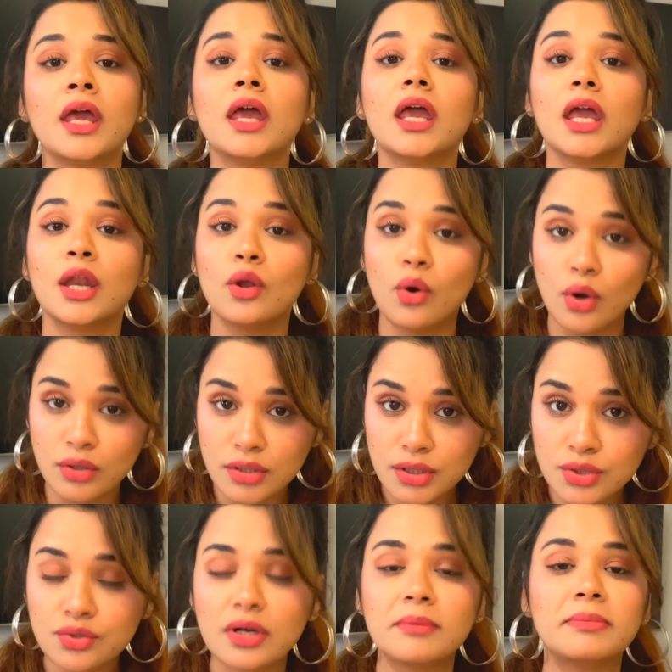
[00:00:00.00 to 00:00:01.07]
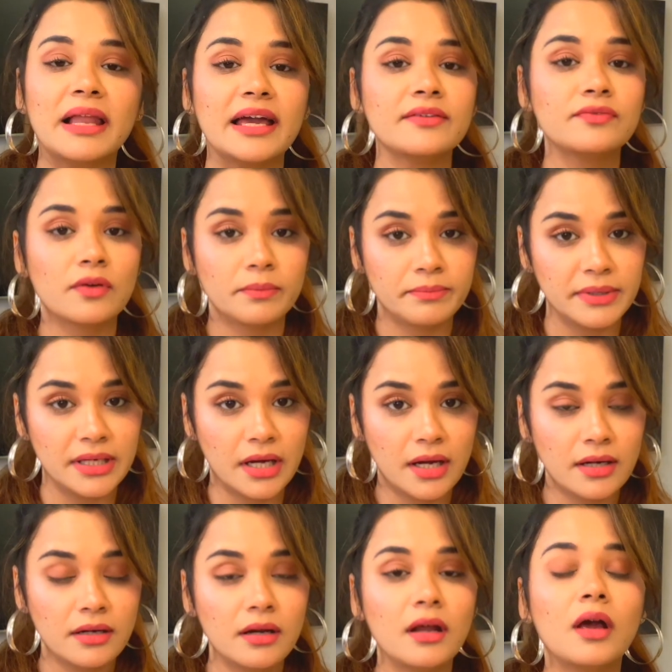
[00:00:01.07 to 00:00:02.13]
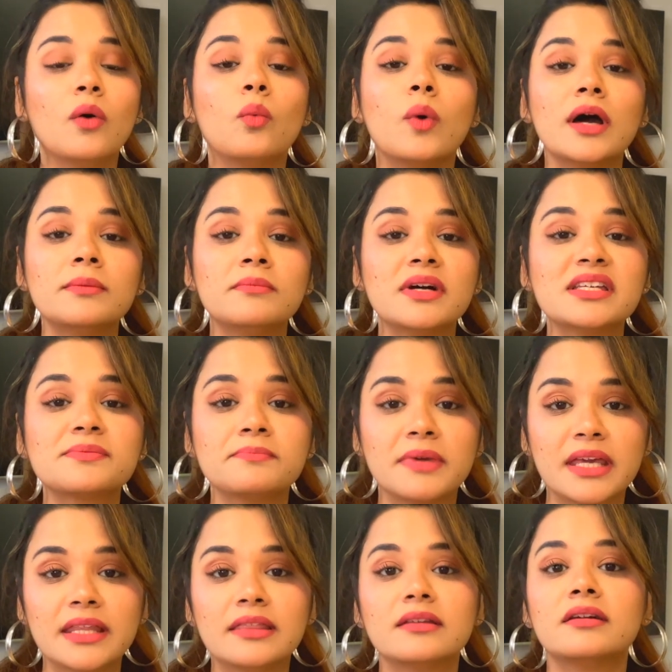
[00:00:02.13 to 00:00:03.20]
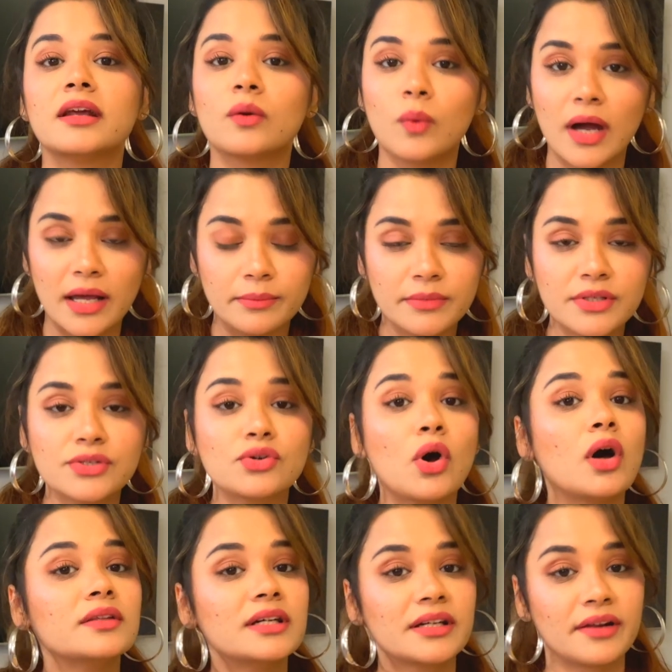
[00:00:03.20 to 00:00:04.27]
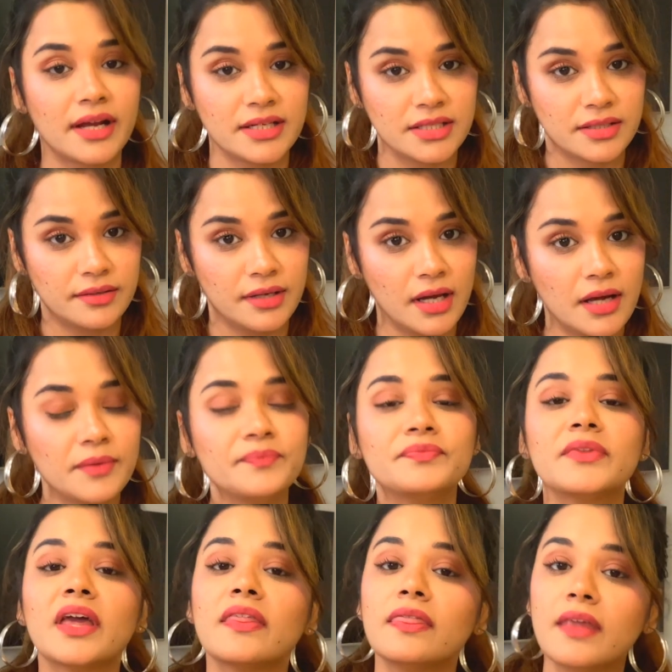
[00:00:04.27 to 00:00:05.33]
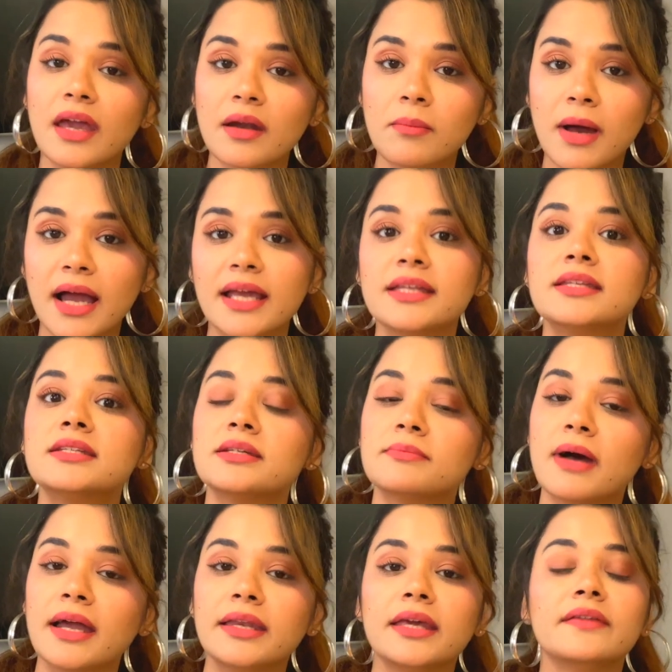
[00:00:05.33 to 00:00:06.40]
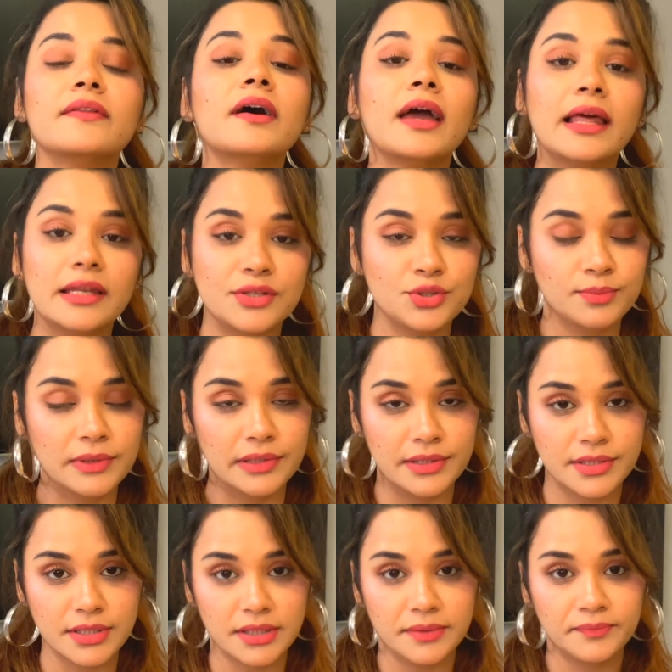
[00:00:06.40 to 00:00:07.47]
In order to apply for PR, one must meet the requirements or the criteria, thereby determining the eligibility.